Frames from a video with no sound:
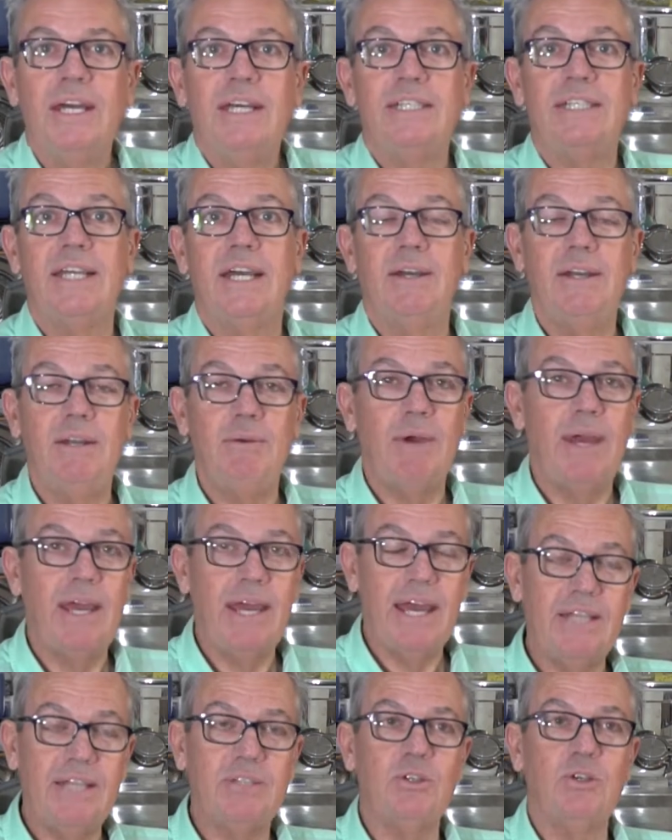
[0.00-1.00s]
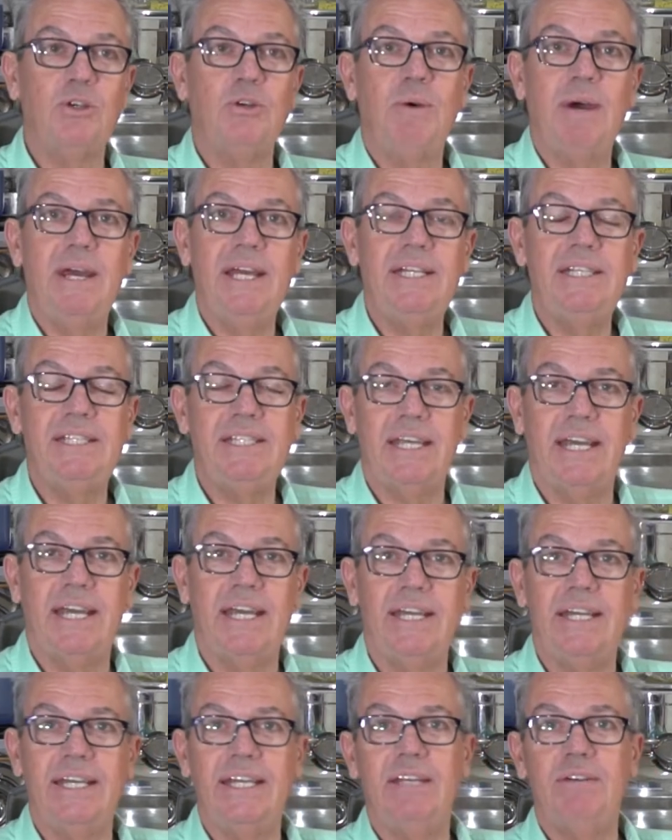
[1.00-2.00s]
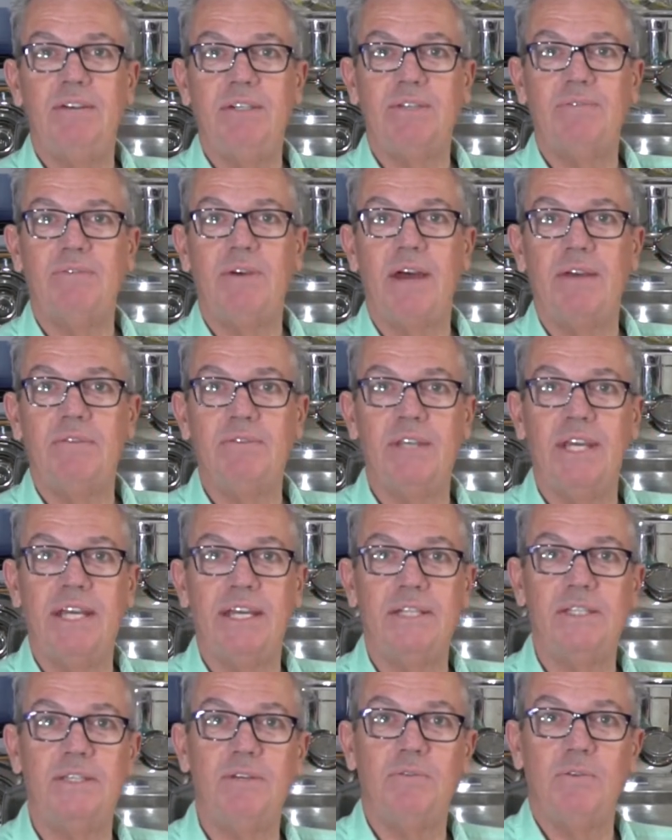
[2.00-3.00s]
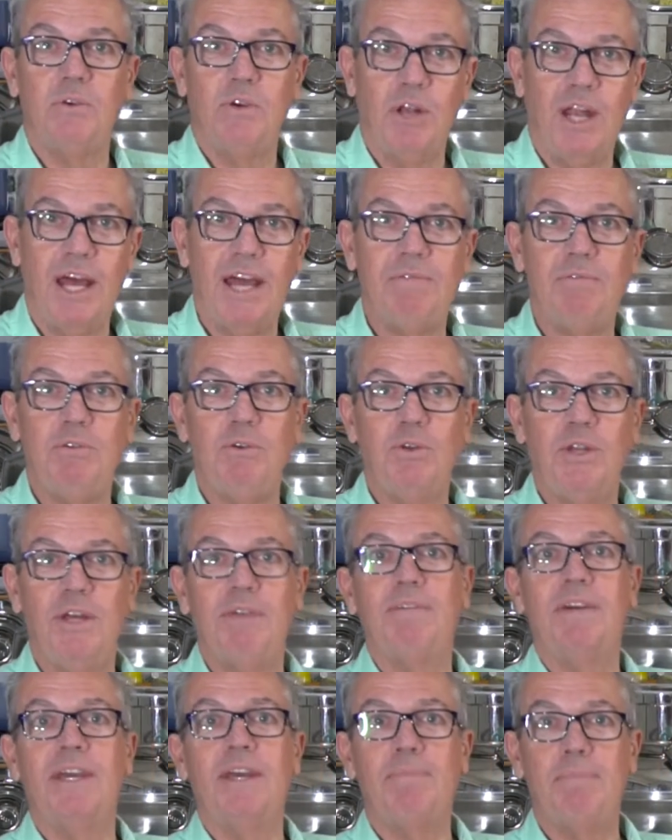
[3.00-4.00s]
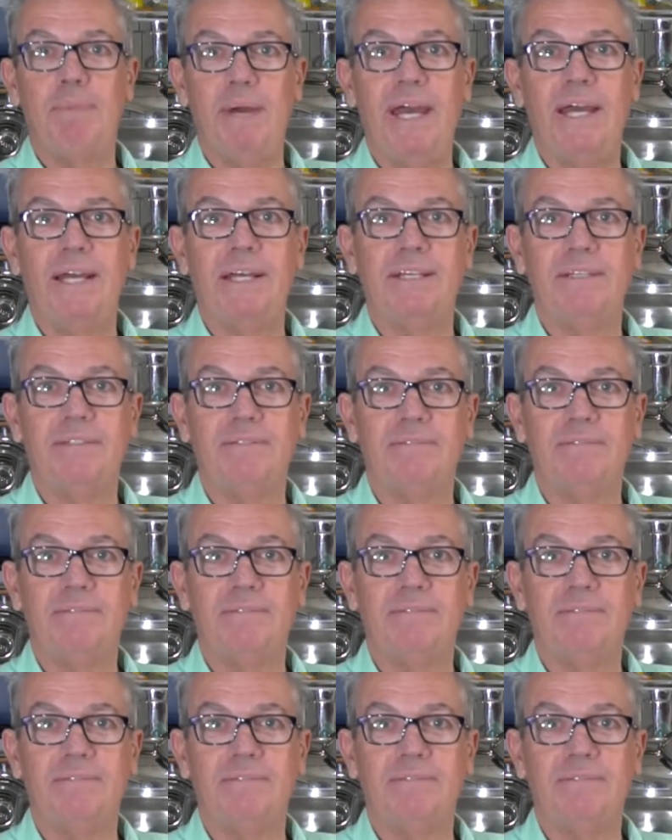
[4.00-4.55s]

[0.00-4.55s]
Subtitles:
So anyway, always, here is 5 seconds of your life you'll never get back.